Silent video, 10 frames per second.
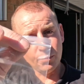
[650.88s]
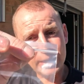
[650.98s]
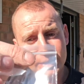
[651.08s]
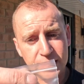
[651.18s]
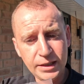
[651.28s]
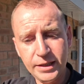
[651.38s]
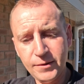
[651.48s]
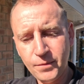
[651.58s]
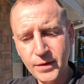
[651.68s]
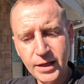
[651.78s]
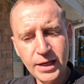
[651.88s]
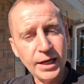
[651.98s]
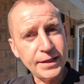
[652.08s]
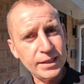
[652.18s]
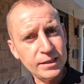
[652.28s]
bag in here
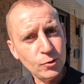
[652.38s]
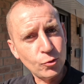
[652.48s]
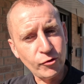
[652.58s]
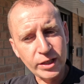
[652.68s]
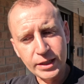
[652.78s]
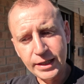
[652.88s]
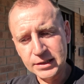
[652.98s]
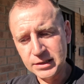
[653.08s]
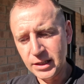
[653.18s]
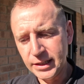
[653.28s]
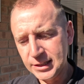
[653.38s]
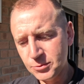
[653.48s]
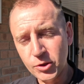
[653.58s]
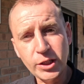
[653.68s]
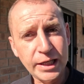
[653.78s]
and that little green connector and that's
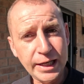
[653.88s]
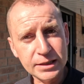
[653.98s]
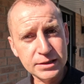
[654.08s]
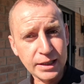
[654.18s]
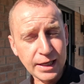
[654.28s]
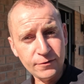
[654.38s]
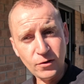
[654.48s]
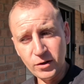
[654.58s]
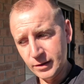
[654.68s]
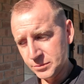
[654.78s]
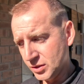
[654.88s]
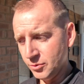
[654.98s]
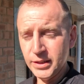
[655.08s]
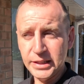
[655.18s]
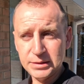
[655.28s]
what you connect the cat 5 up to
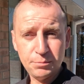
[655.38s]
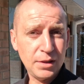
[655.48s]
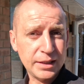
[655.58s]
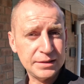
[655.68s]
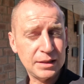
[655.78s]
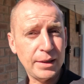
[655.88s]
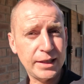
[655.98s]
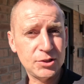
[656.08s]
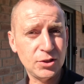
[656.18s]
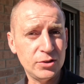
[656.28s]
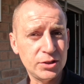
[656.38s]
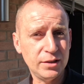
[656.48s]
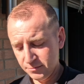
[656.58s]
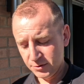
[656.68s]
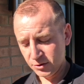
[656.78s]
in this and plug it into the of to charger
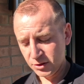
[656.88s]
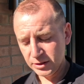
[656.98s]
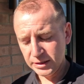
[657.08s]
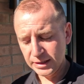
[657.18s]
which I'll show you